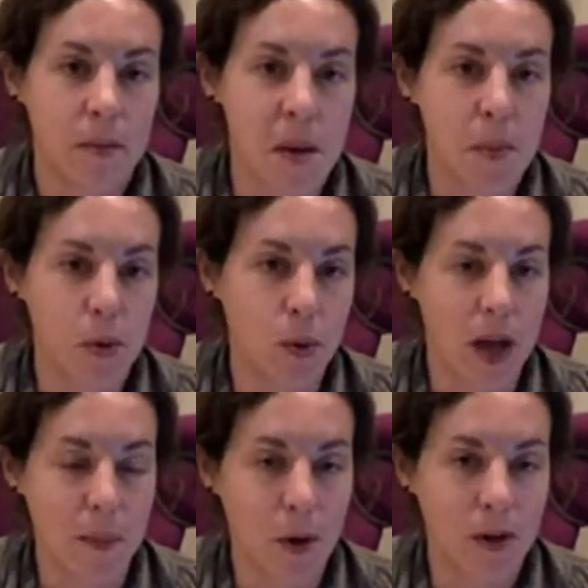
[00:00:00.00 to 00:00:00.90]
people who
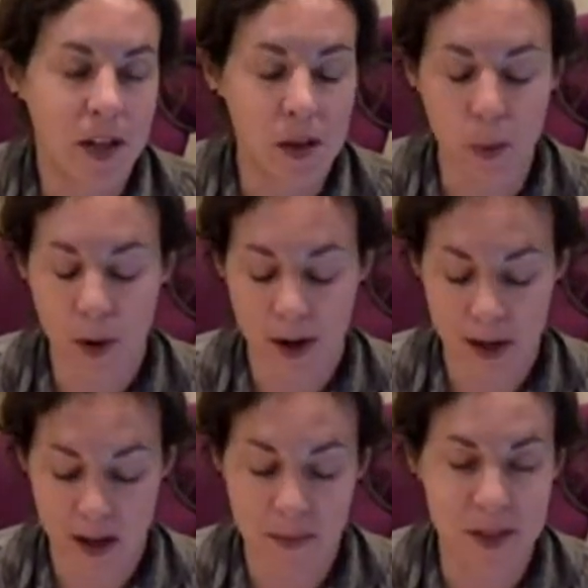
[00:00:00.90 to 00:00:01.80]
came early in the
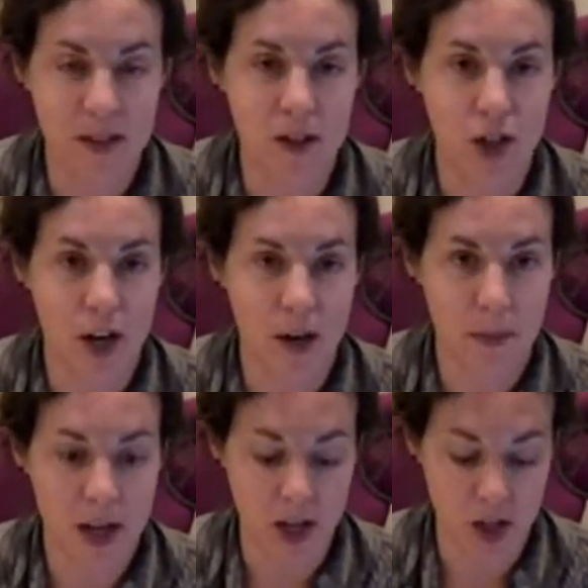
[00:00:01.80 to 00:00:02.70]
morning to come see the giant
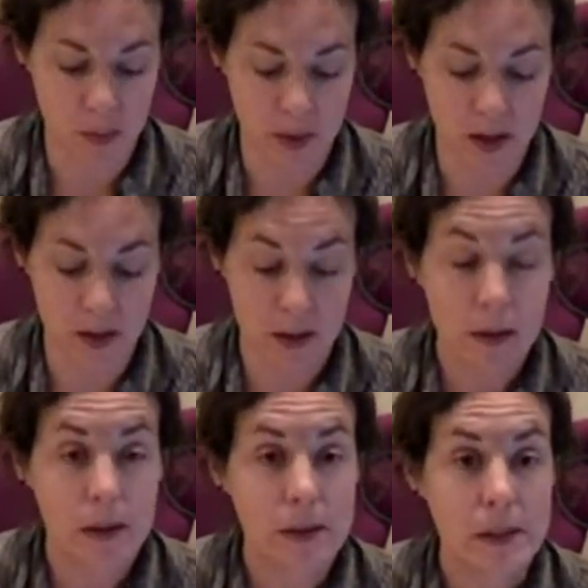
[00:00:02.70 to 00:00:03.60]
peach, but
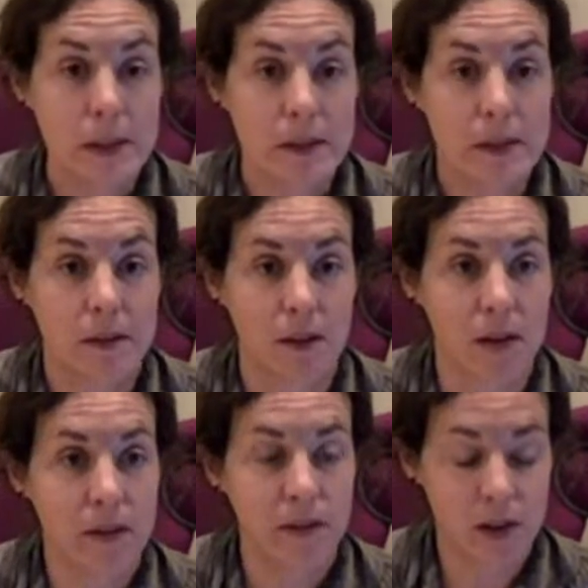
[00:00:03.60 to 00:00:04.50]

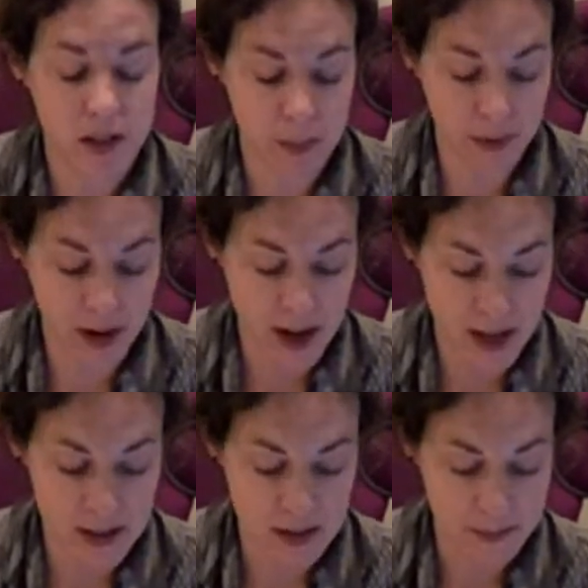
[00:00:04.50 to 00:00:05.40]
they're in for a
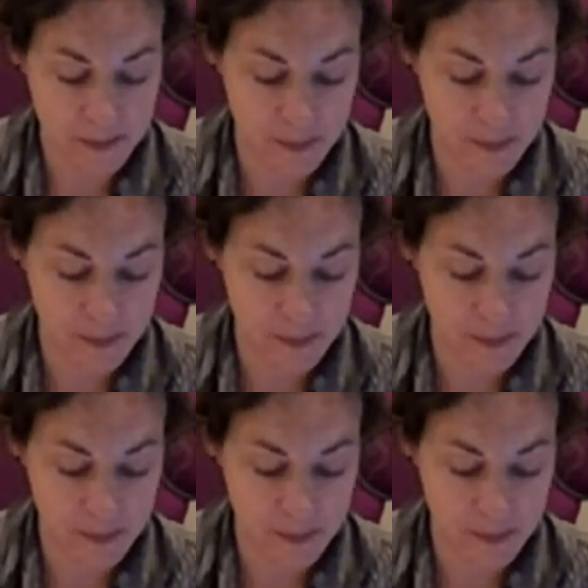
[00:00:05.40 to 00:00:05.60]
surprise.